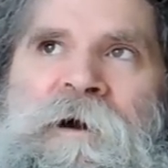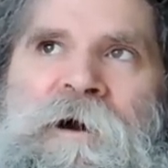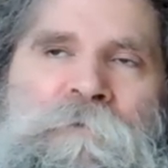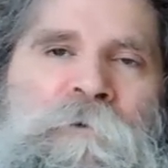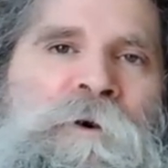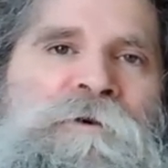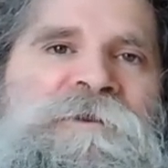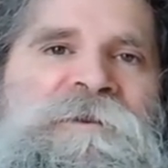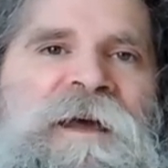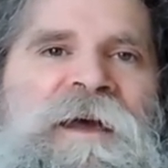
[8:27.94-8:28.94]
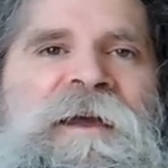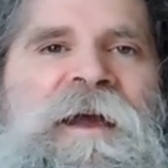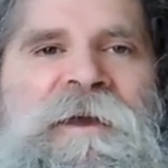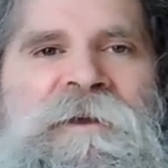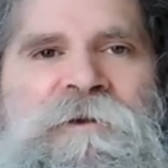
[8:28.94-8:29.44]
100 posts a day,
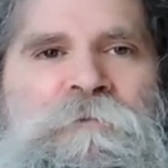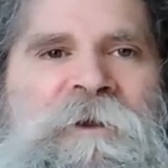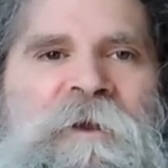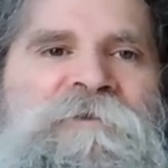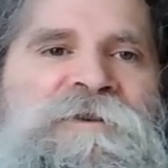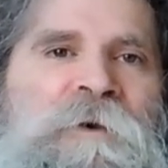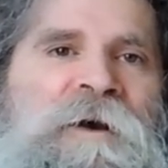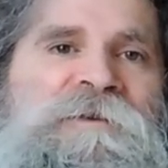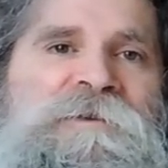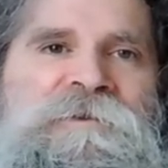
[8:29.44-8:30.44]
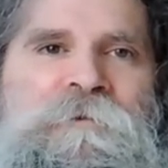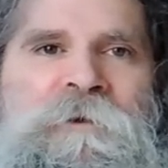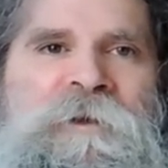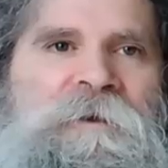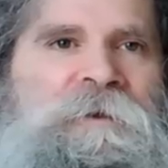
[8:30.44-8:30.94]
and you would get responses. You
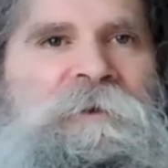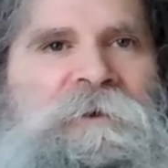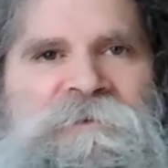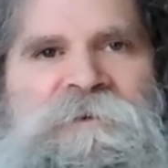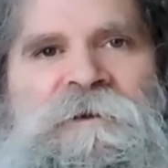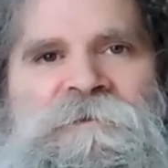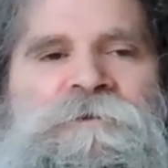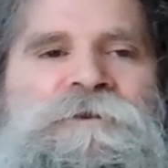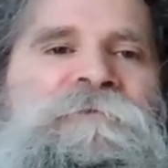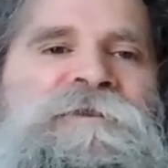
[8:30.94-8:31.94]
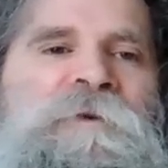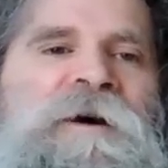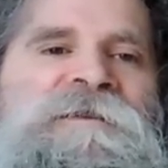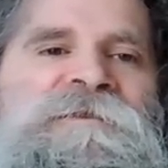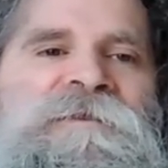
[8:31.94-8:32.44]
would get dozens of
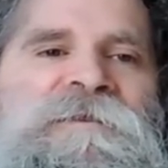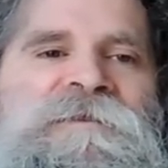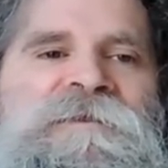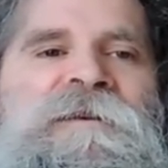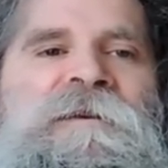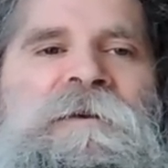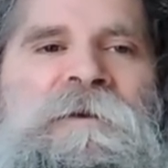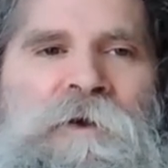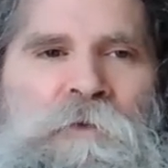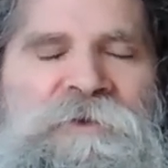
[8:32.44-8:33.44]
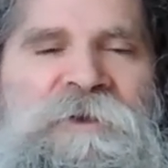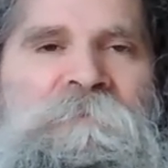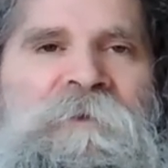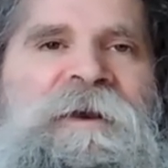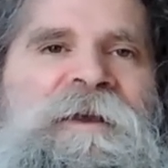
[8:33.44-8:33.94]
responses
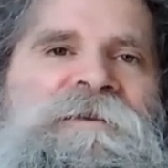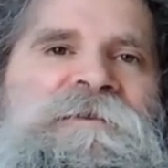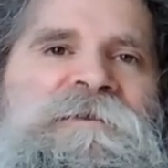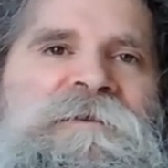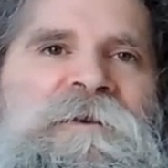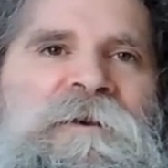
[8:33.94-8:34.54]
within minutes.